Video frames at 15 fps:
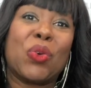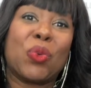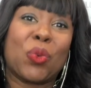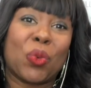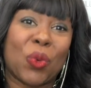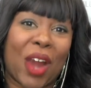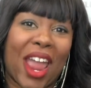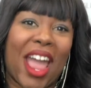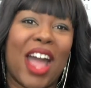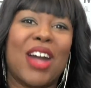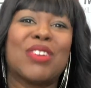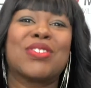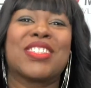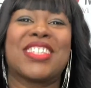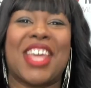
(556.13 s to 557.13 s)

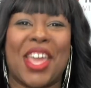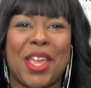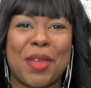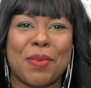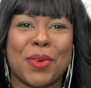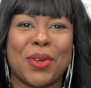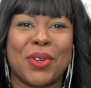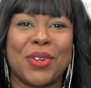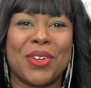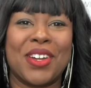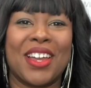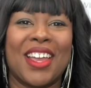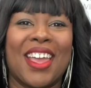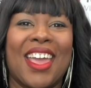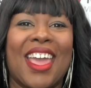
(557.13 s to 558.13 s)
round table,